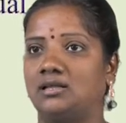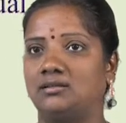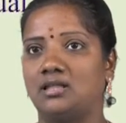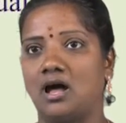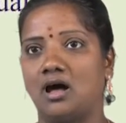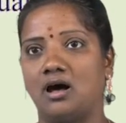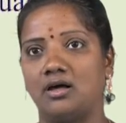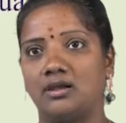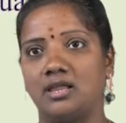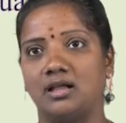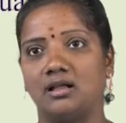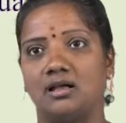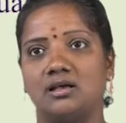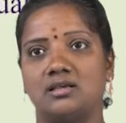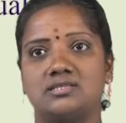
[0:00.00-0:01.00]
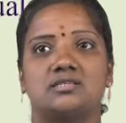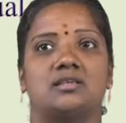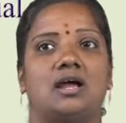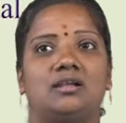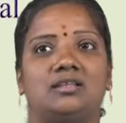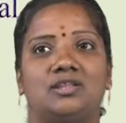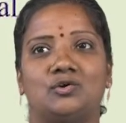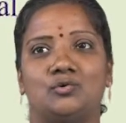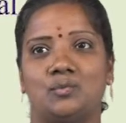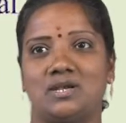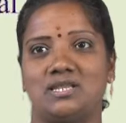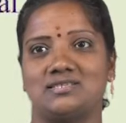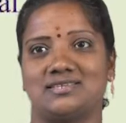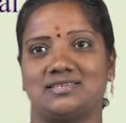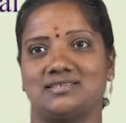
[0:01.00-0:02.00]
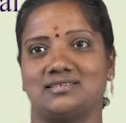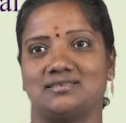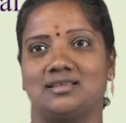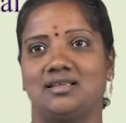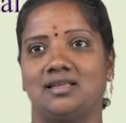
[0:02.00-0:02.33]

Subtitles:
the Aryankas and the Upanishads.